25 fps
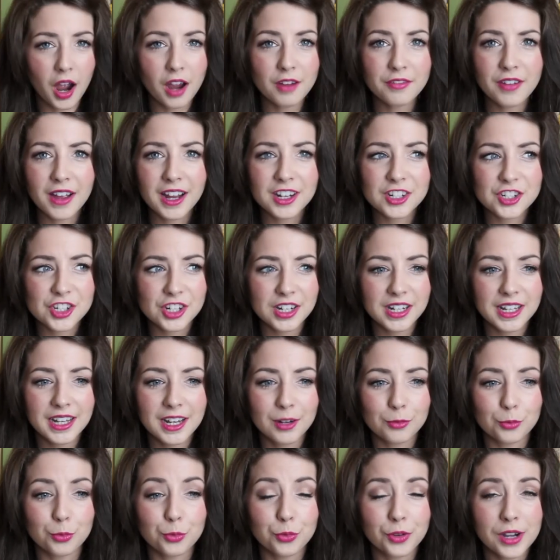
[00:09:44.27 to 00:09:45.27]
I've
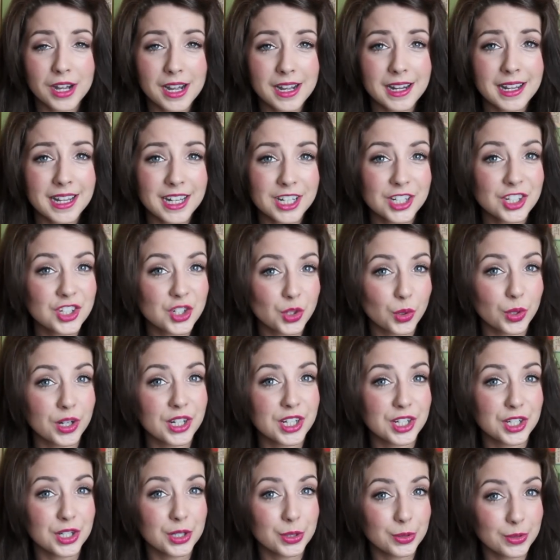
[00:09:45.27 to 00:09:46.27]
actually really
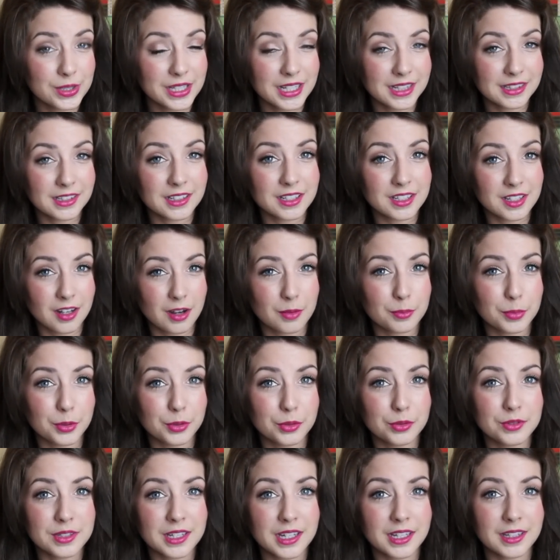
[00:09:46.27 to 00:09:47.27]
enjoyed using the
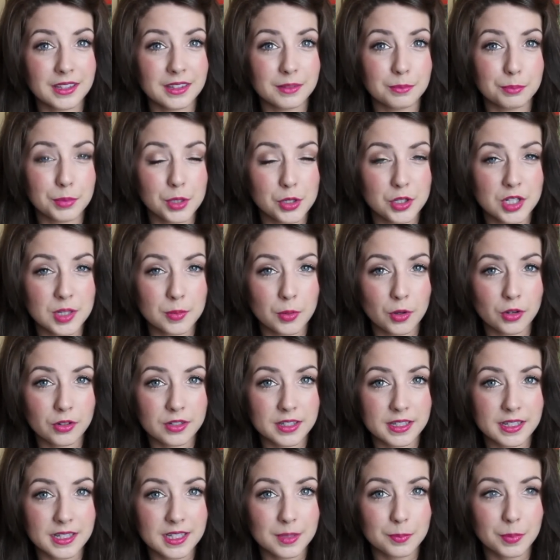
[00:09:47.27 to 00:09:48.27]
samples in beauty
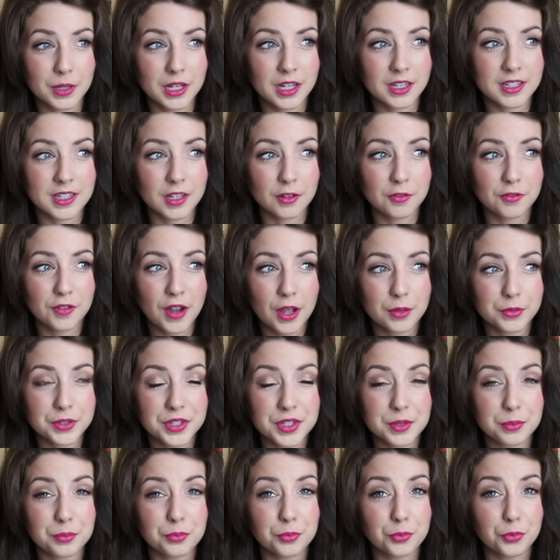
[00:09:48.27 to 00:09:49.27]
boxes because I found
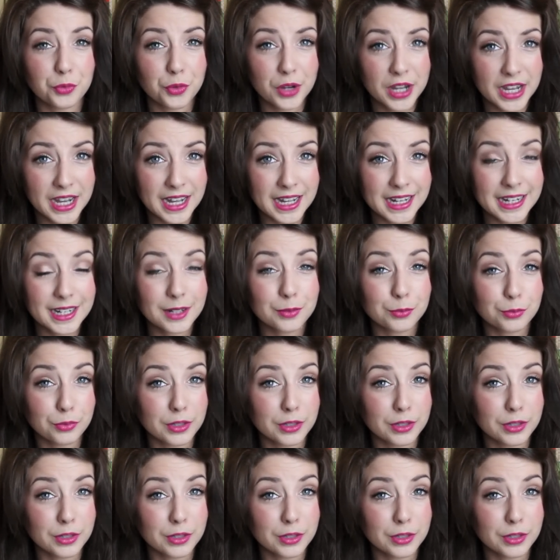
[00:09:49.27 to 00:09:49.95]
some really,